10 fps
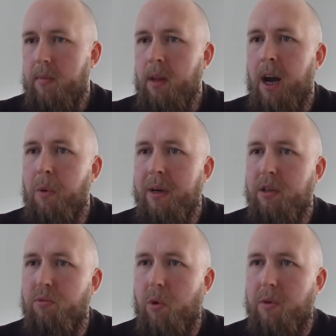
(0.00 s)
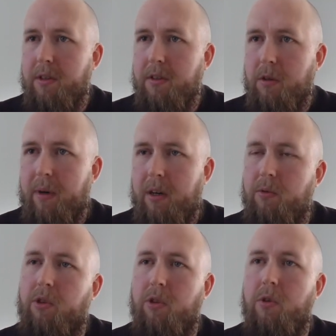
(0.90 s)
I went and rolled the system
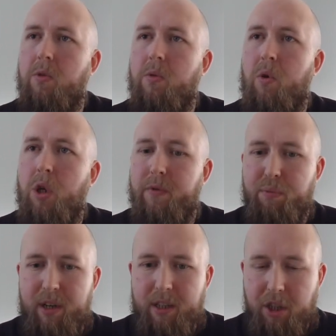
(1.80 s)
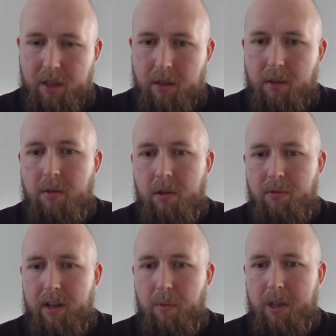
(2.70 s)
out to all the other branches
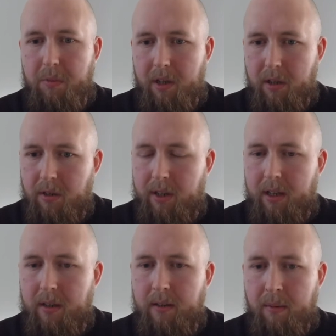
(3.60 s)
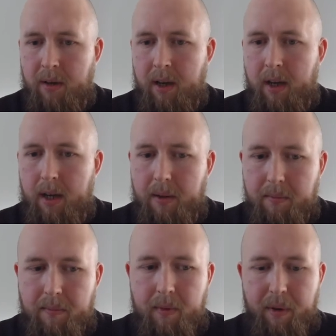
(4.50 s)
around the West Midlands and
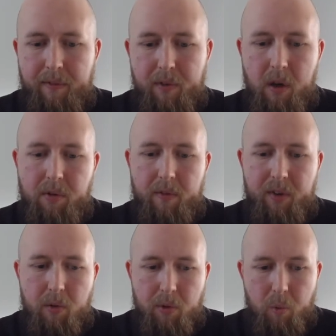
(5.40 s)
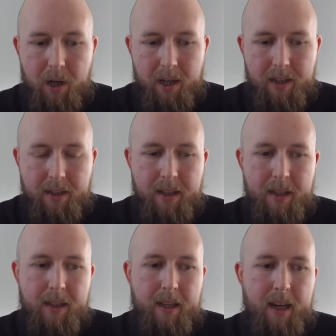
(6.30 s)
a bit further afield as well. And
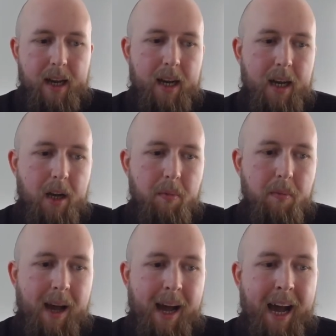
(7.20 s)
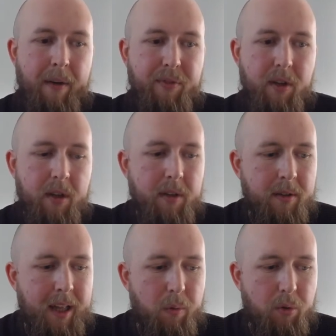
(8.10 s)
after
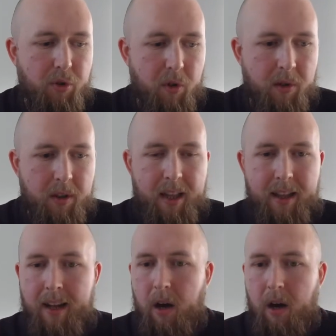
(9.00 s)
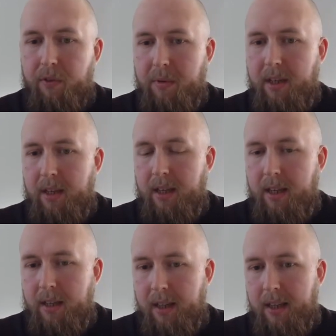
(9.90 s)
that was done, they then offered me
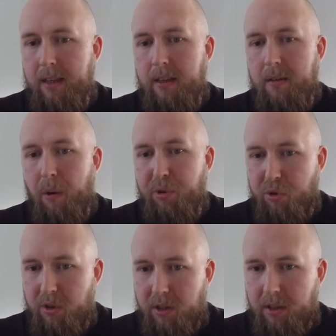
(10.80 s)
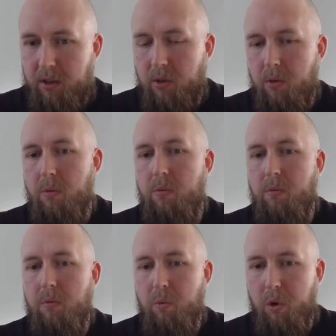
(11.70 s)
the opportunity to
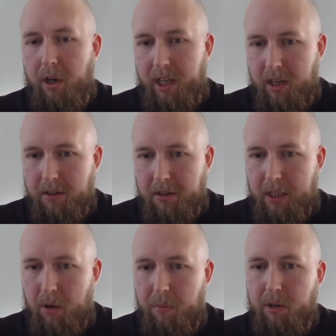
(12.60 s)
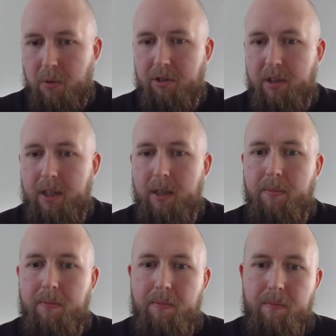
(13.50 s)
work in the IT department to actually
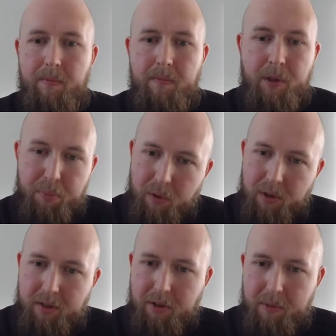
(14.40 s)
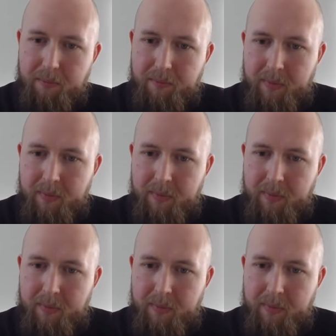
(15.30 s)
support the system.